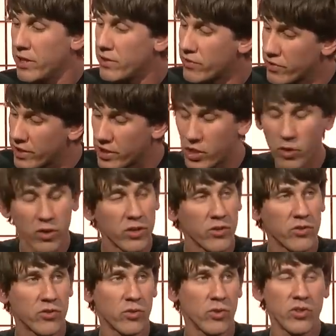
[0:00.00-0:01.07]
Do they go to
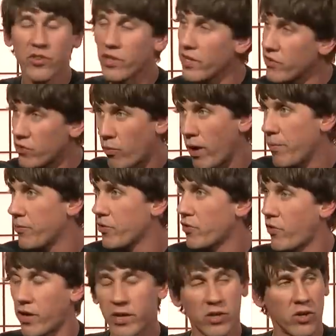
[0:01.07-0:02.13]
those stores? Do they swipe their
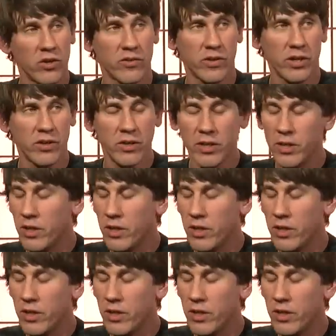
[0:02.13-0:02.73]
credit cards there?